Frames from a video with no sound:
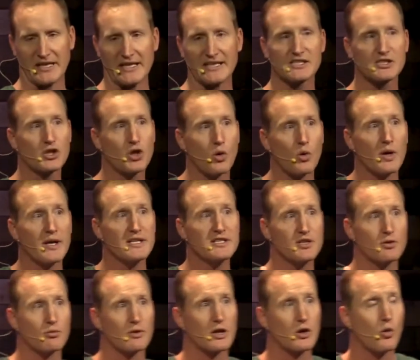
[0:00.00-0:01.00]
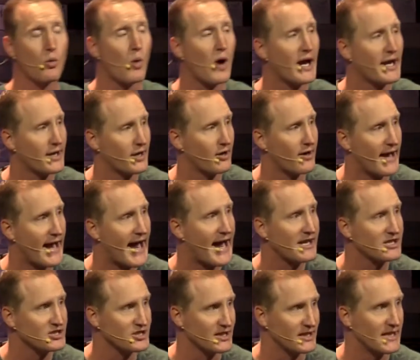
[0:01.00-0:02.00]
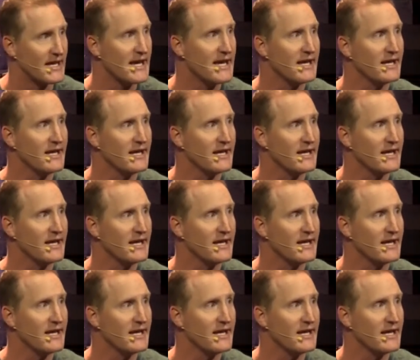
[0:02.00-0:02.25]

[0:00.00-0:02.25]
It's going to require action.